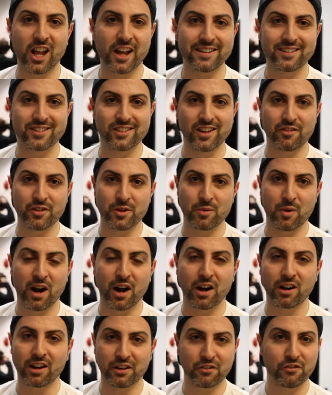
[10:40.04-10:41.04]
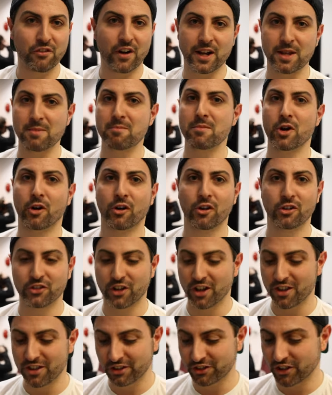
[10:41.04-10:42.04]
lights everywhere, like funny murals
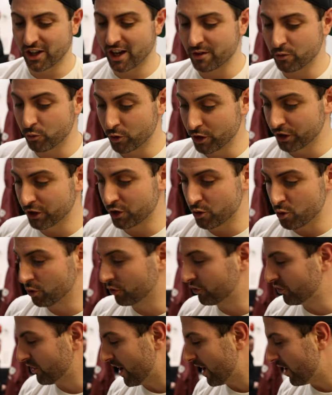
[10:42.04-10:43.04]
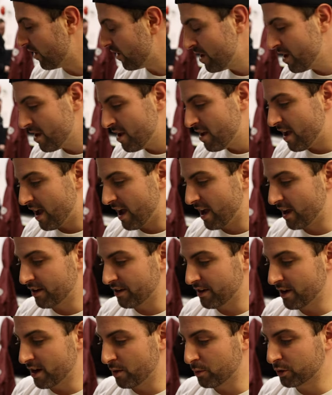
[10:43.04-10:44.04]
on the side. Really cool style.
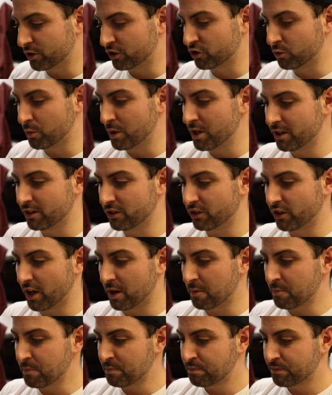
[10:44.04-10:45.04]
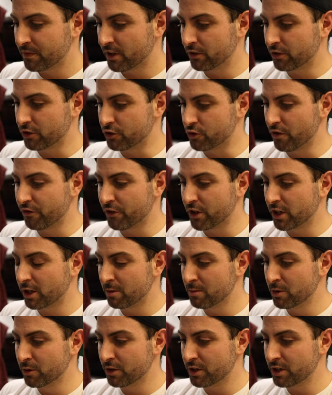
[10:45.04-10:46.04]
And what's sweet is like the drifting
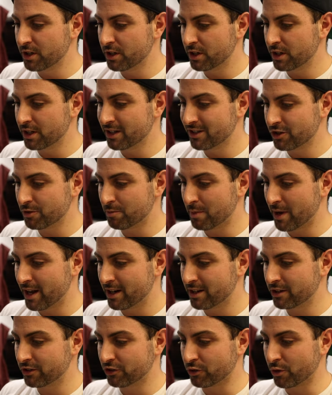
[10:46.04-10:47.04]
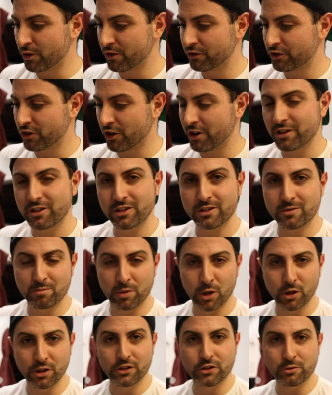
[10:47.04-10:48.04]
community in Japan has sort of started to
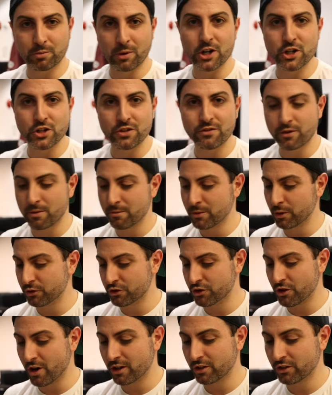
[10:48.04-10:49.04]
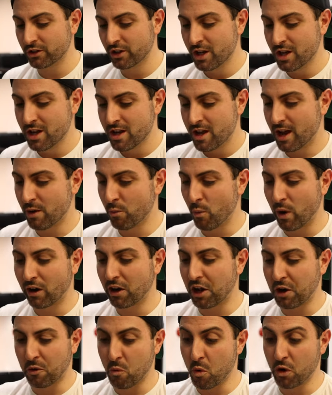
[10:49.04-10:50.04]
pull inspiration from those trucks, and where
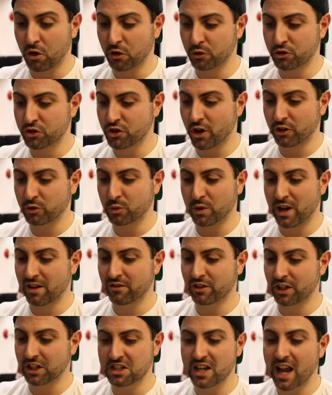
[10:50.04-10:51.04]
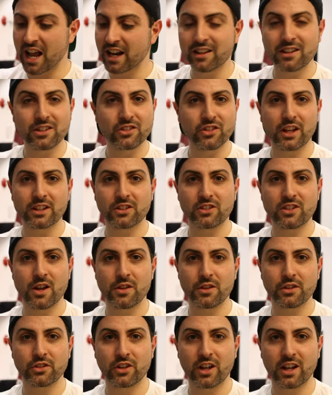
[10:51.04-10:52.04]
like one of those trucks would have like 10 of these lights
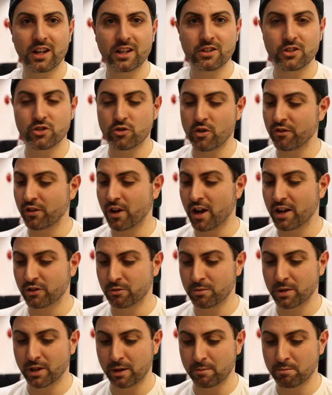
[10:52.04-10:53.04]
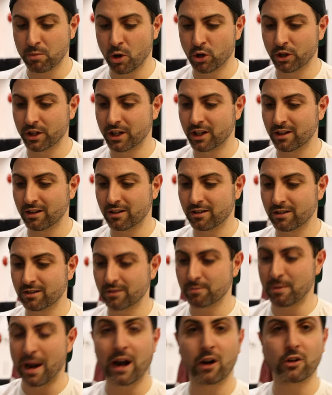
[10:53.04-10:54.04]
down the side, drift guys have been like pulling
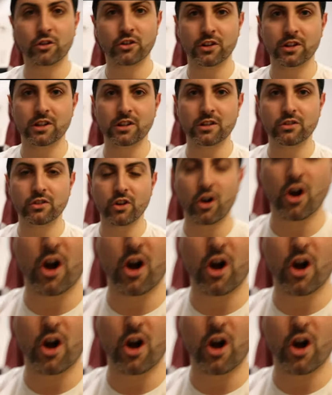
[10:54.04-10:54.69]
pairs of these